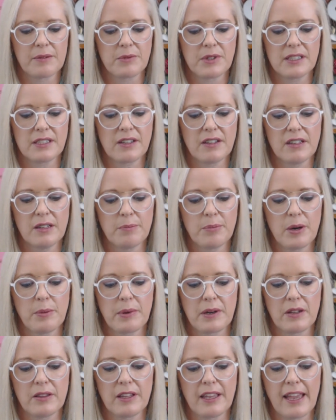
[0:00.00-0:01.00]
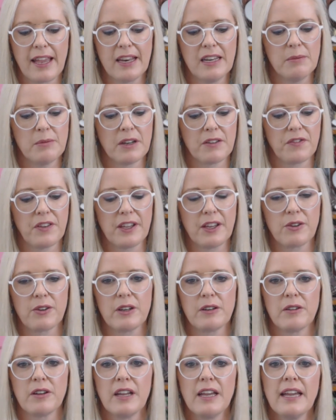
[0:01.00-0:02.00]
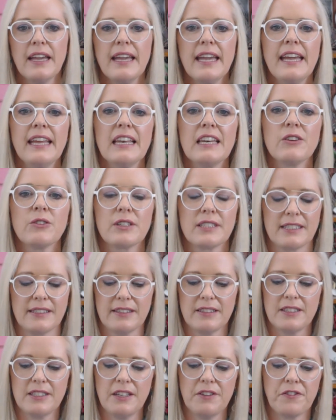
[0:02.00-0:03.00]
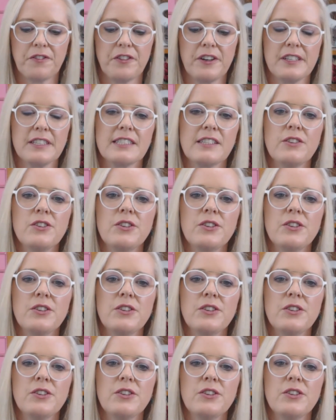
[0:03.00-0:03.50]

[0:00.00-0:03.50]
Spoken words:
I'm just going to pop it on the end of my finger and it looks different.